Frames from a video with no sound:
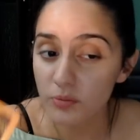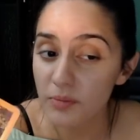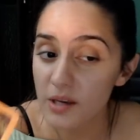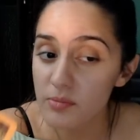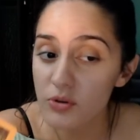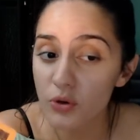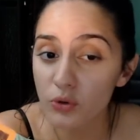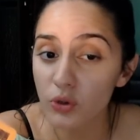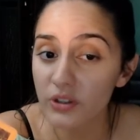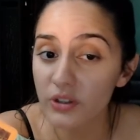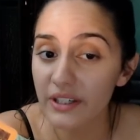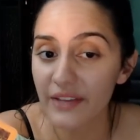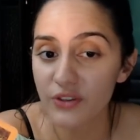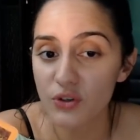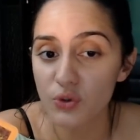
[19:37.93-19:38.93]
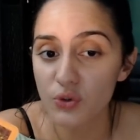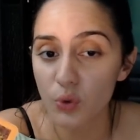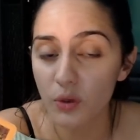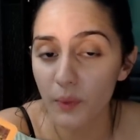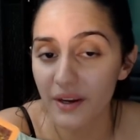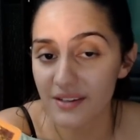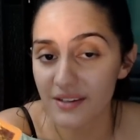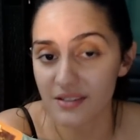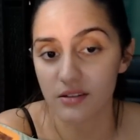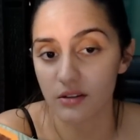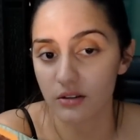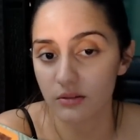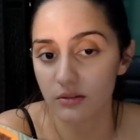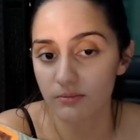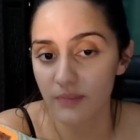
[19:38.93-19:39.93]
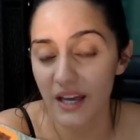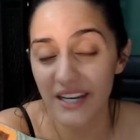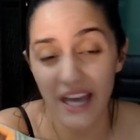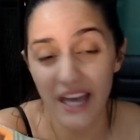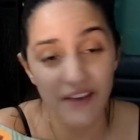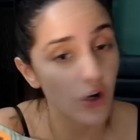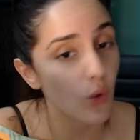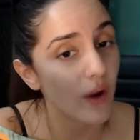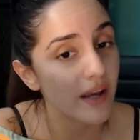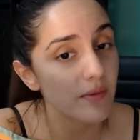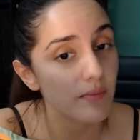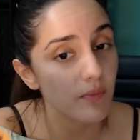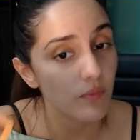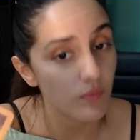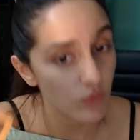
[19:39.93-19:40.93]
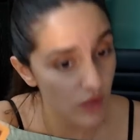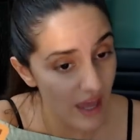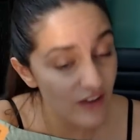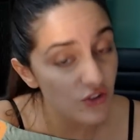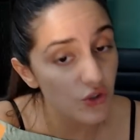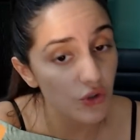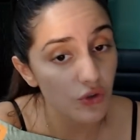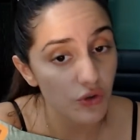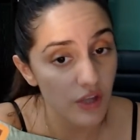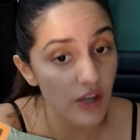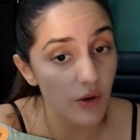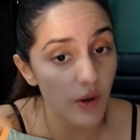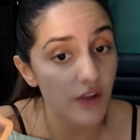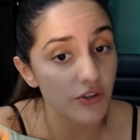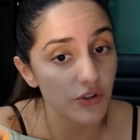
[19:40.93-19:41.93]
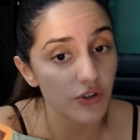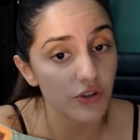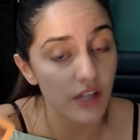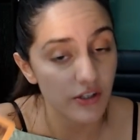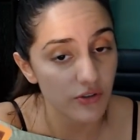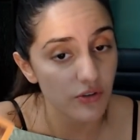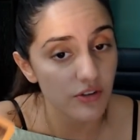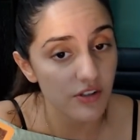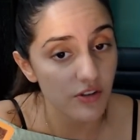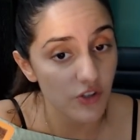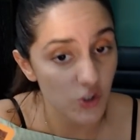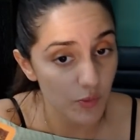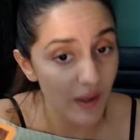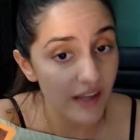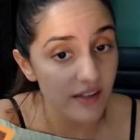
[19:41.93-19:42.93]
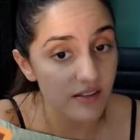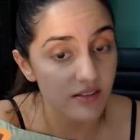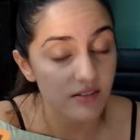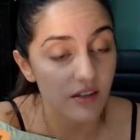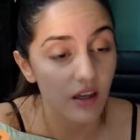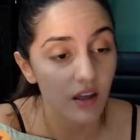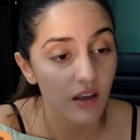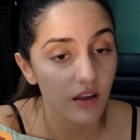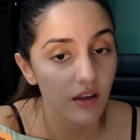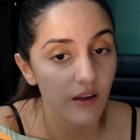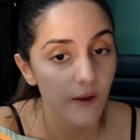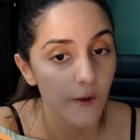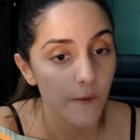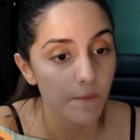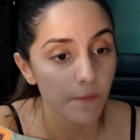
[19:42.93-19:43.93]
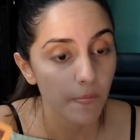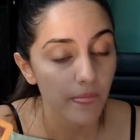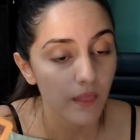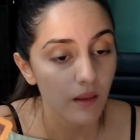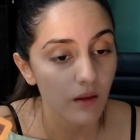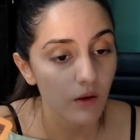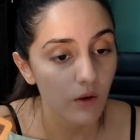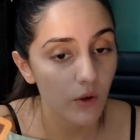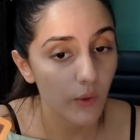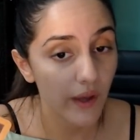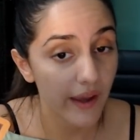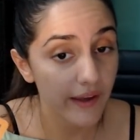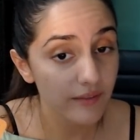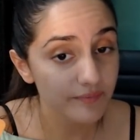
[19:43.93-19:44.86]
Maybe you're looking at the doorway still and haven't quite entered the space. Okay,